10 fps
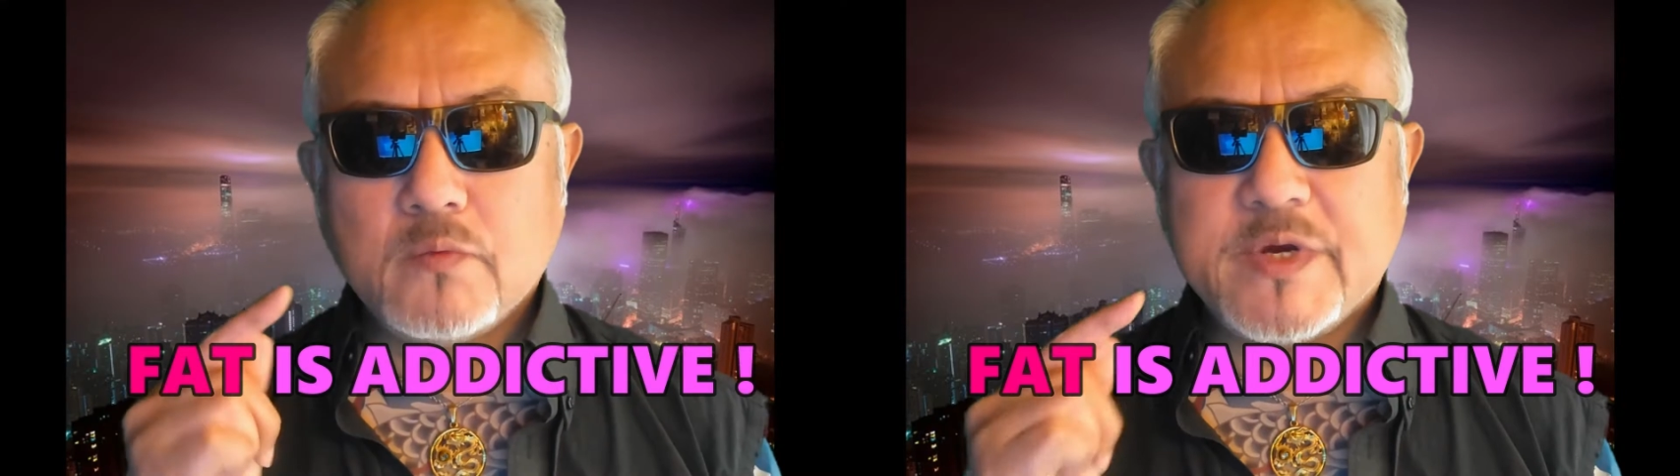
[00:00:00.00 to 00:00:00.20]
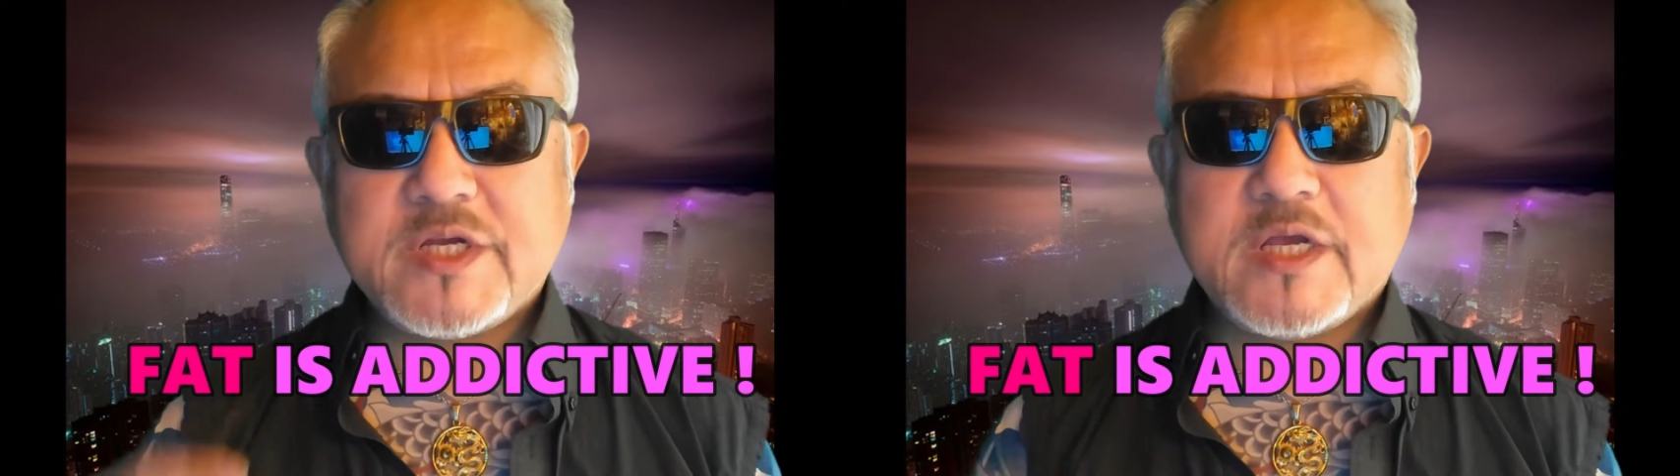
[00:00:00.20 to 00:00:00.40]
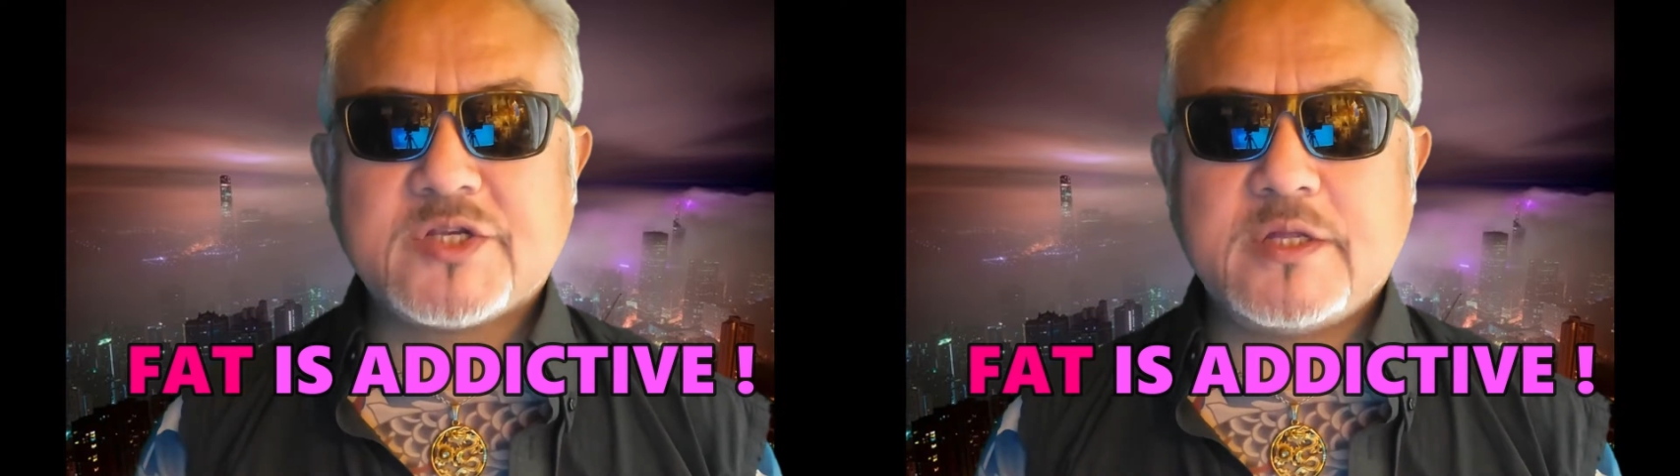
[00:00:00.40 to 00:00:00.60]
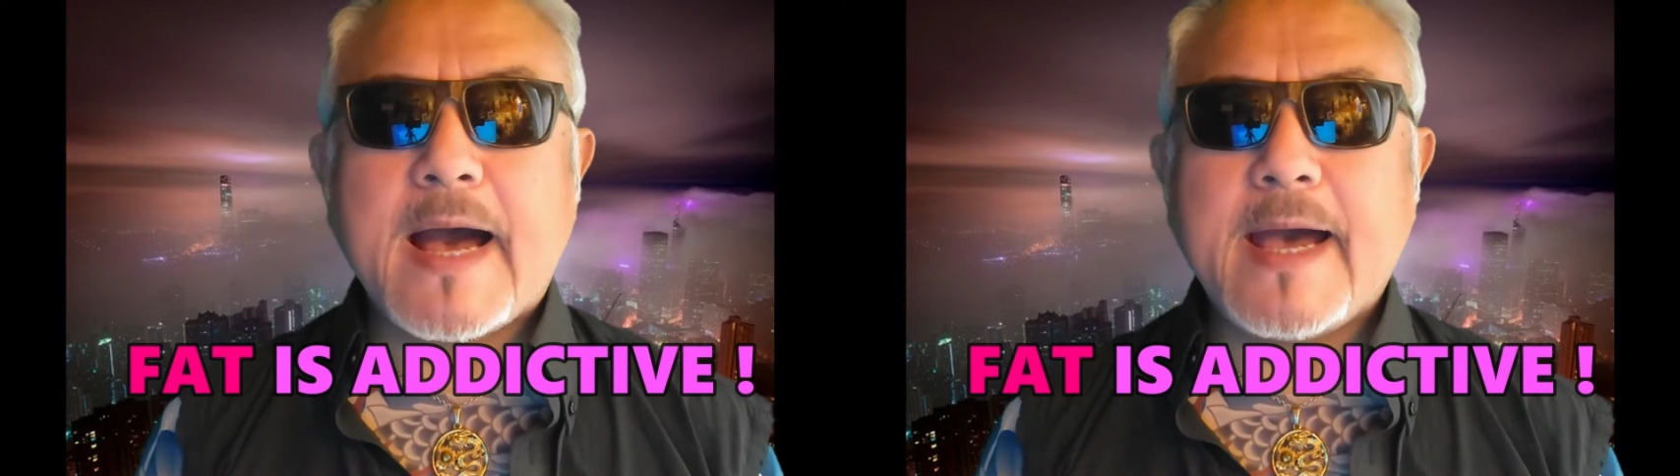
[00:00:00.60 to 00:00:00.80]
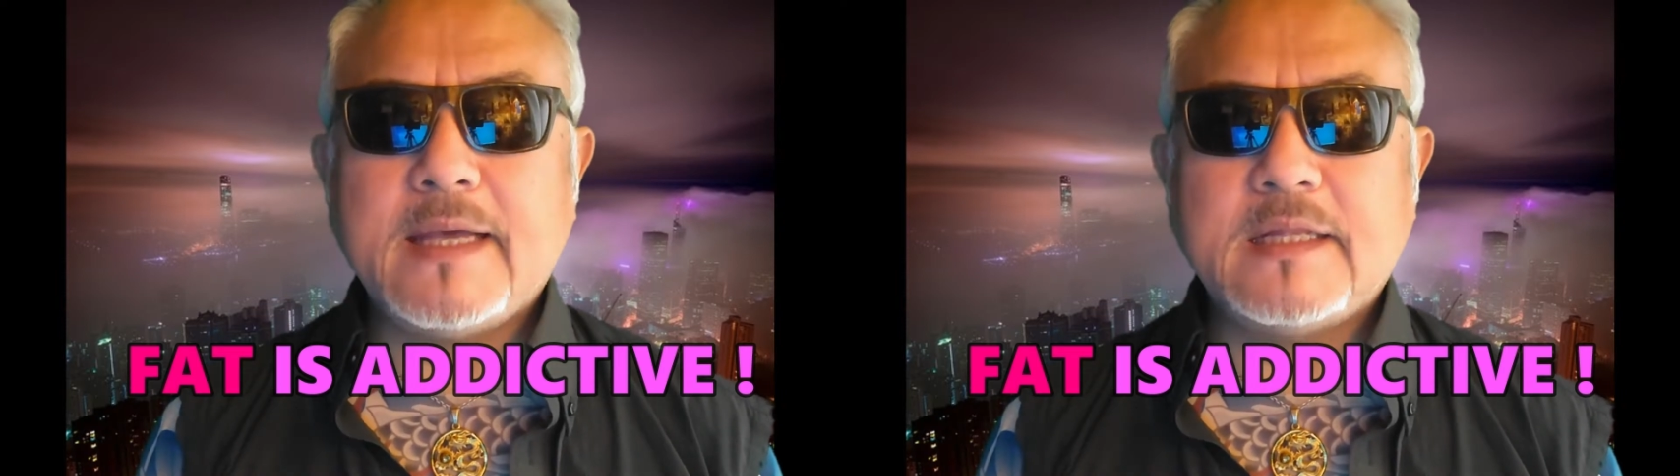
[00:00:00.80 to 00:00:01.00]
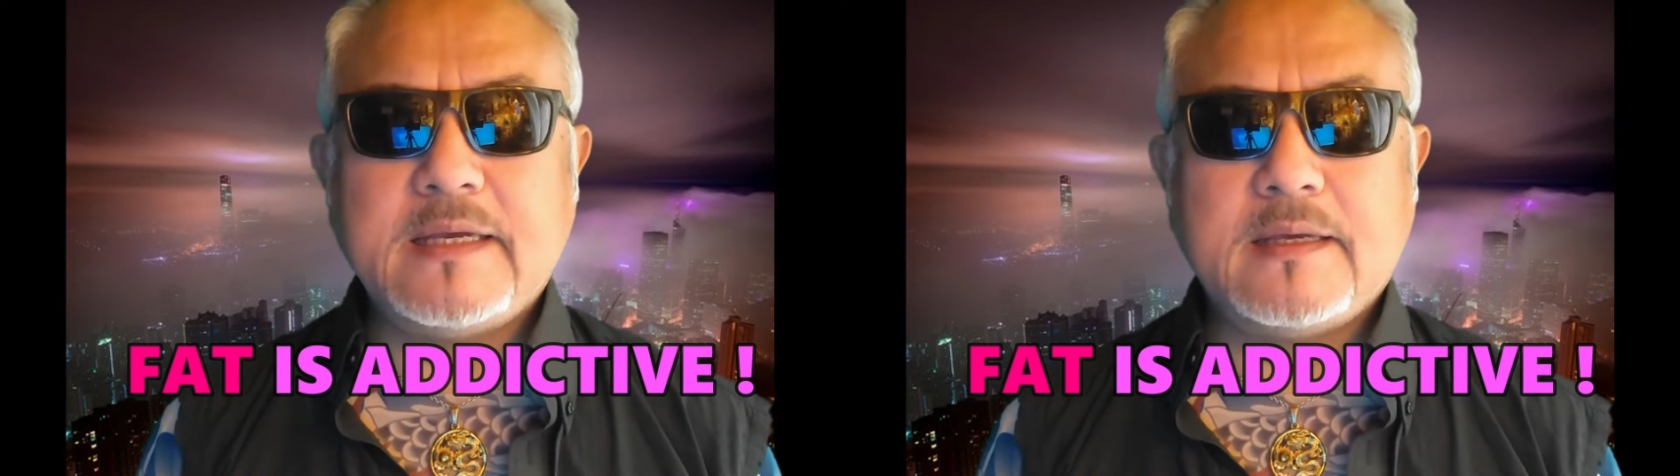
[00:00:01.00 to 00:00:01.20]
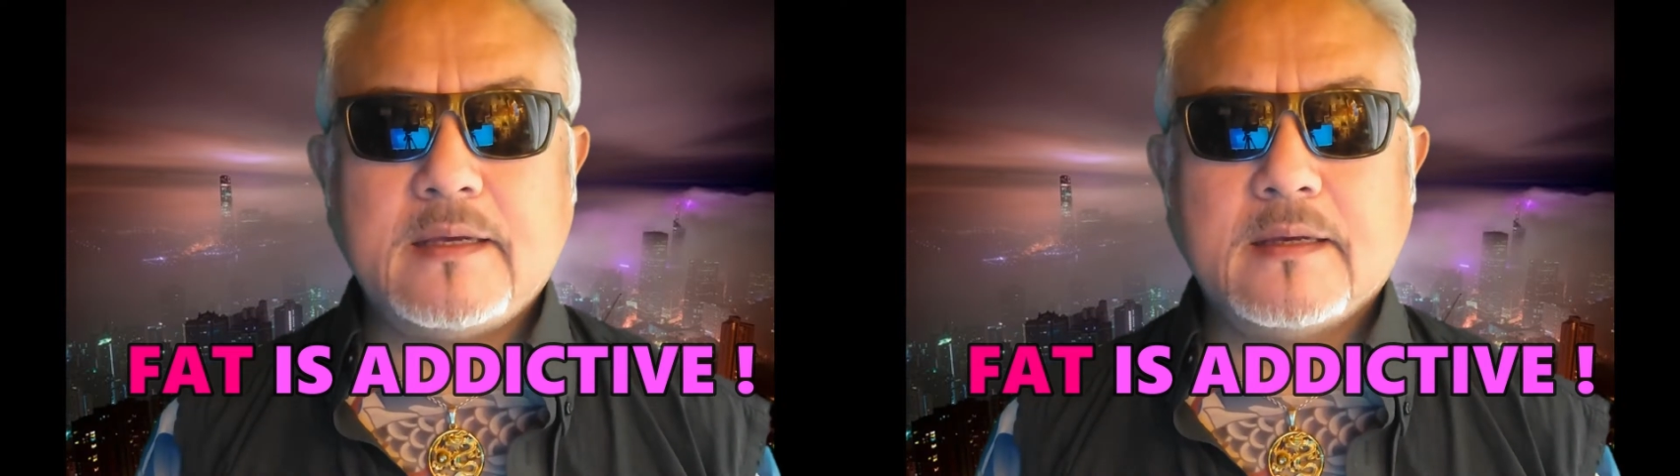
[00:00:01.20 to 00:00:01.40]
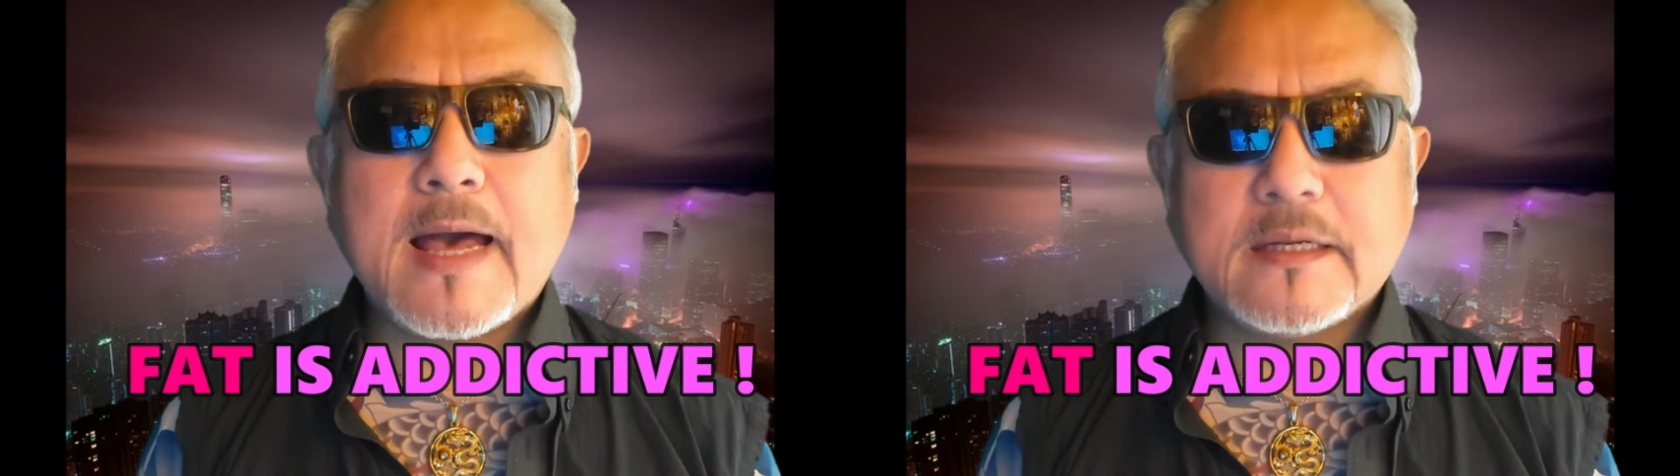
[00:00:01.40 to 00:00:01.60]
which is highly